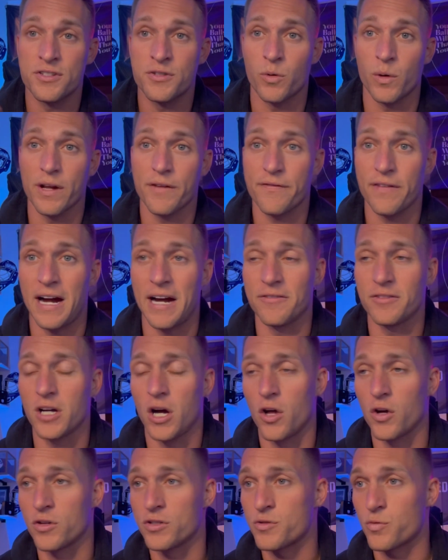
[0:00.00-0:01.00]

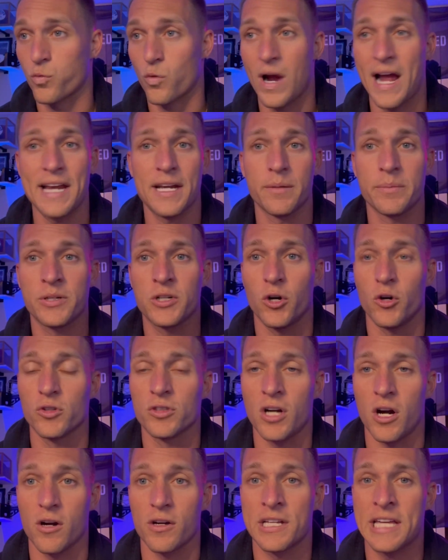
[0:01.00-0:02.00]
$25, random cold
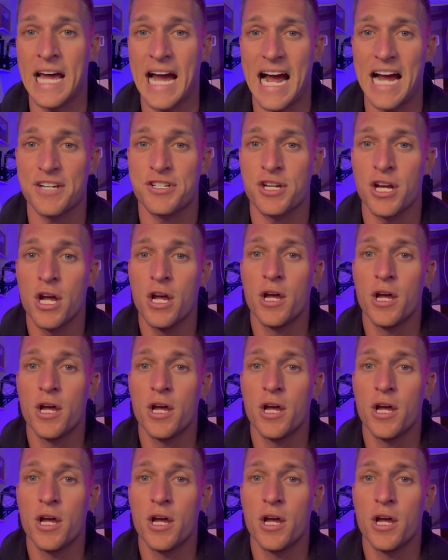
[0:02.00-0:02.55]
hard cash.